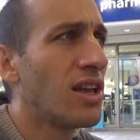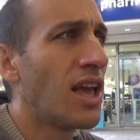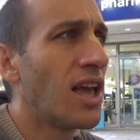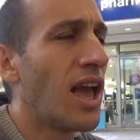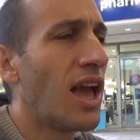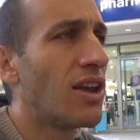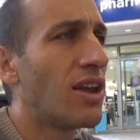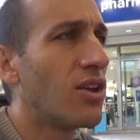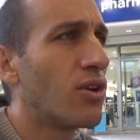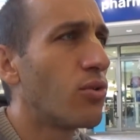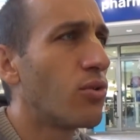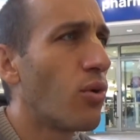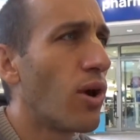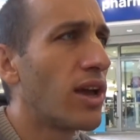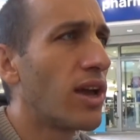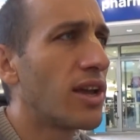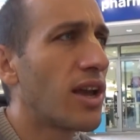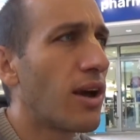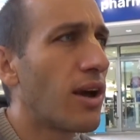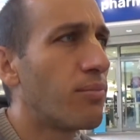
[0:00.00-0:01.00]
and he would
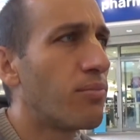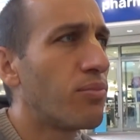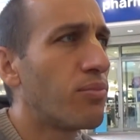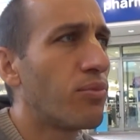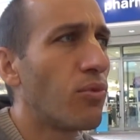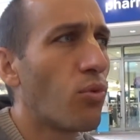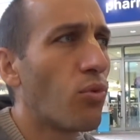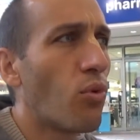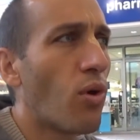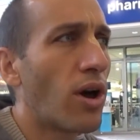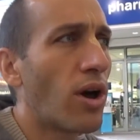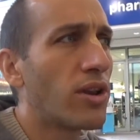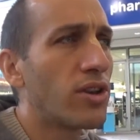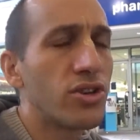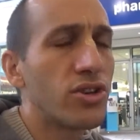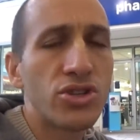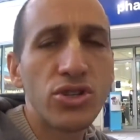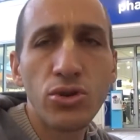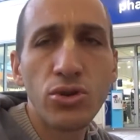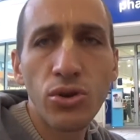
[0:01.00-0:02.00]
wake up 1,
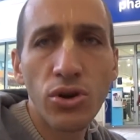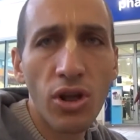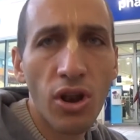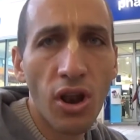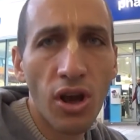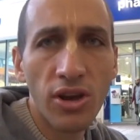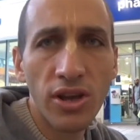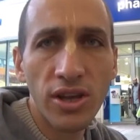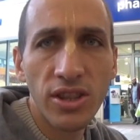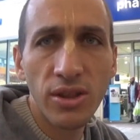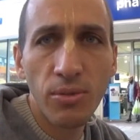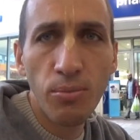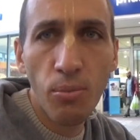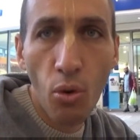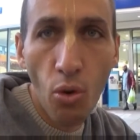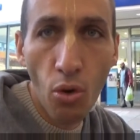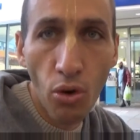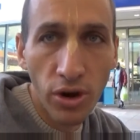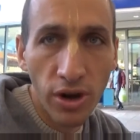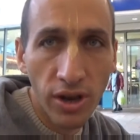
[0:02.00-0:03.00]
2 o'clock in the
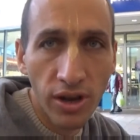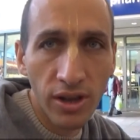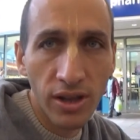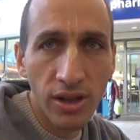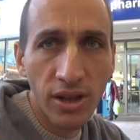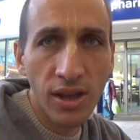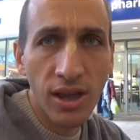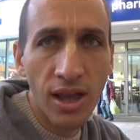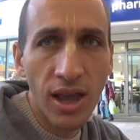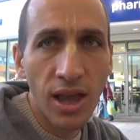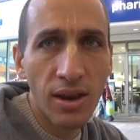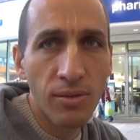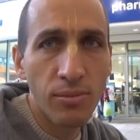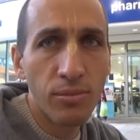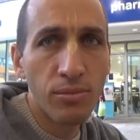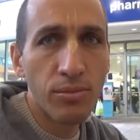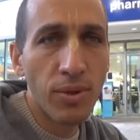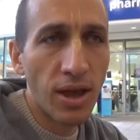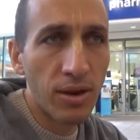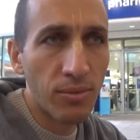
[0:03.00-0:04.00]
morning
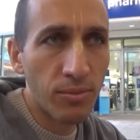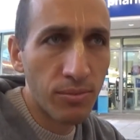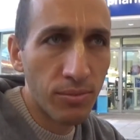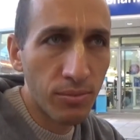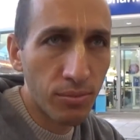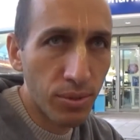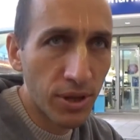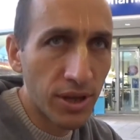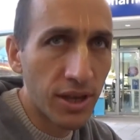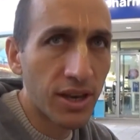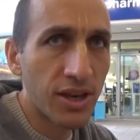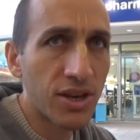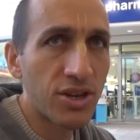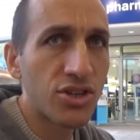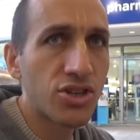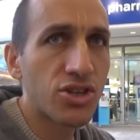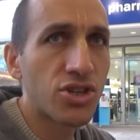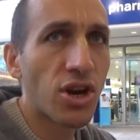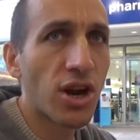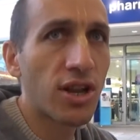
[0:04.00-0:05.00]
and begin
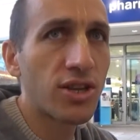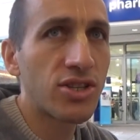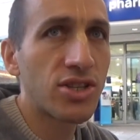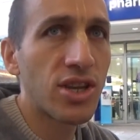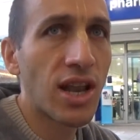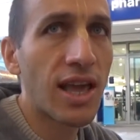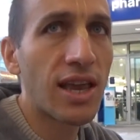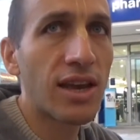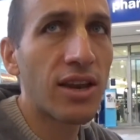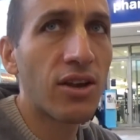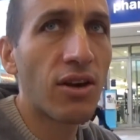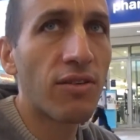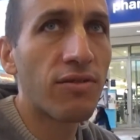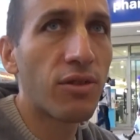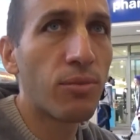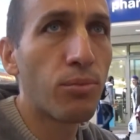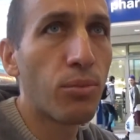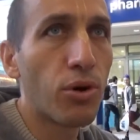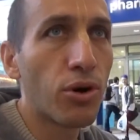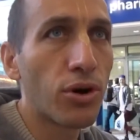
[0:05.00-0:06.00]
his translating of
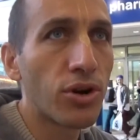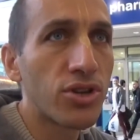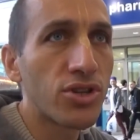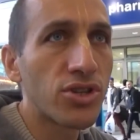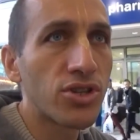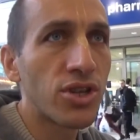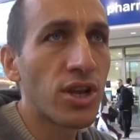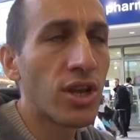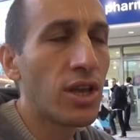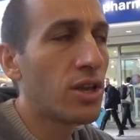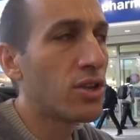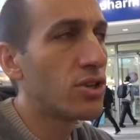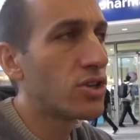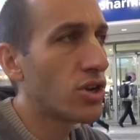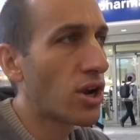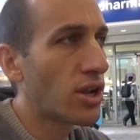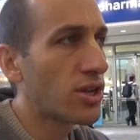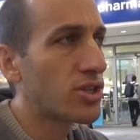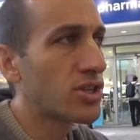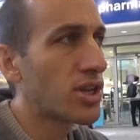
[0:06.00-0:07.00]
the books.
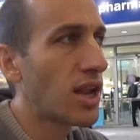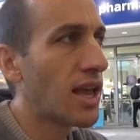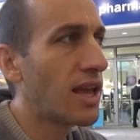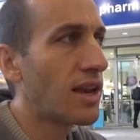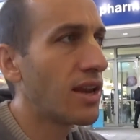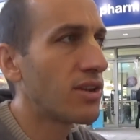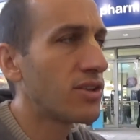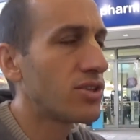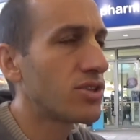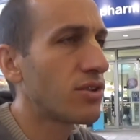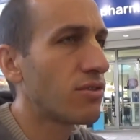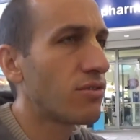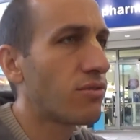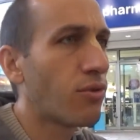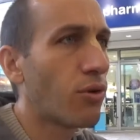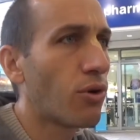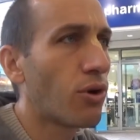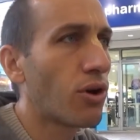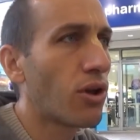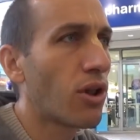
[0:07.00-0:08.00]
Translate until
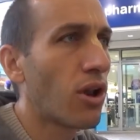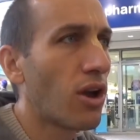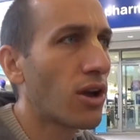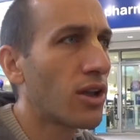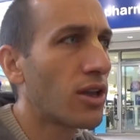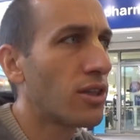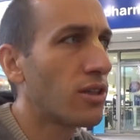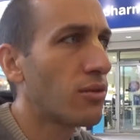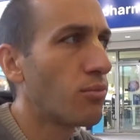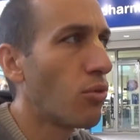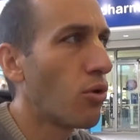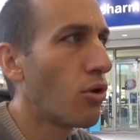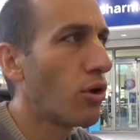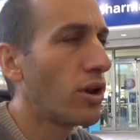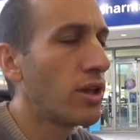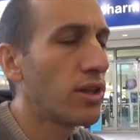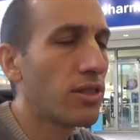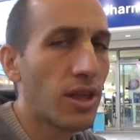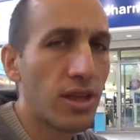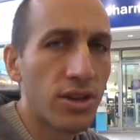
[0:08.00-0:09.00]
4 o'clock in the
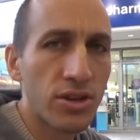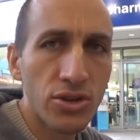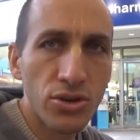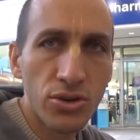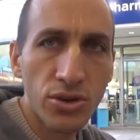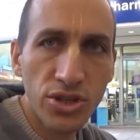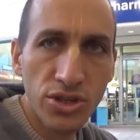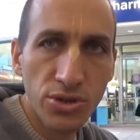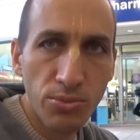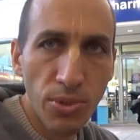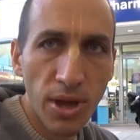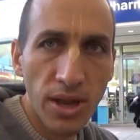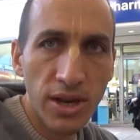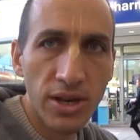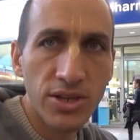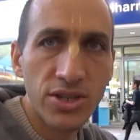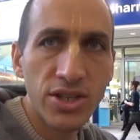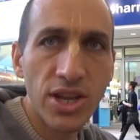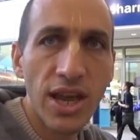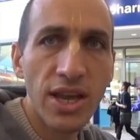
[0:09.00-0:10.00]
morning, then do his
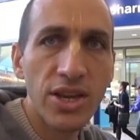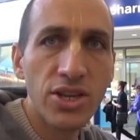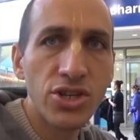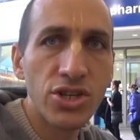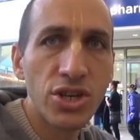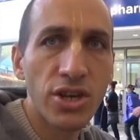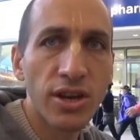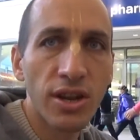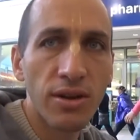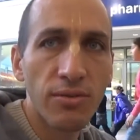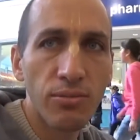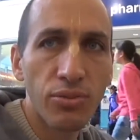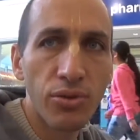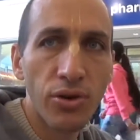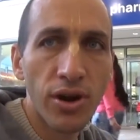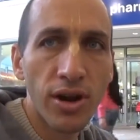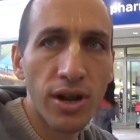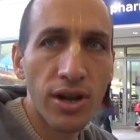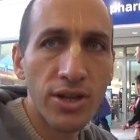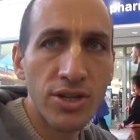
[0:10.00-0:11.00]
meditation and
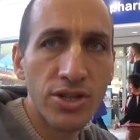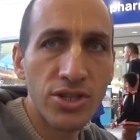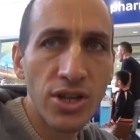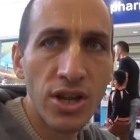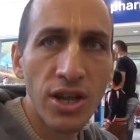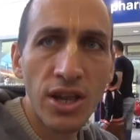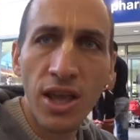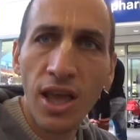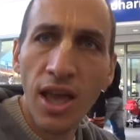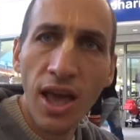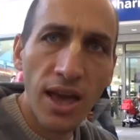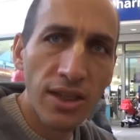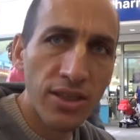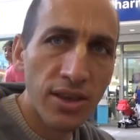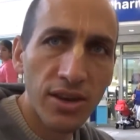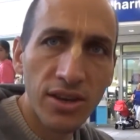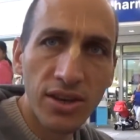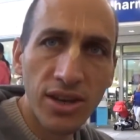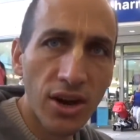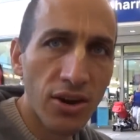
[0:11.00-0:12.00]
prayers, and
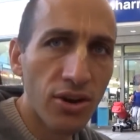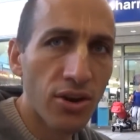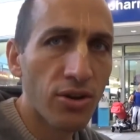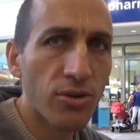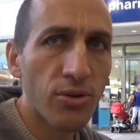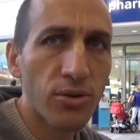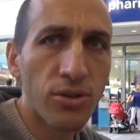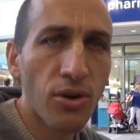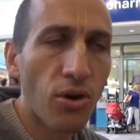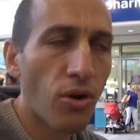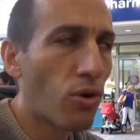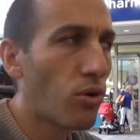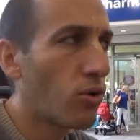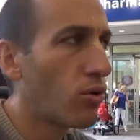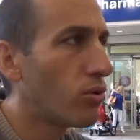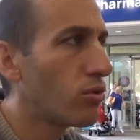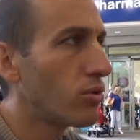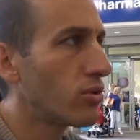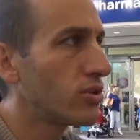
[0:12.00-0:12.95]
then carry on with the whole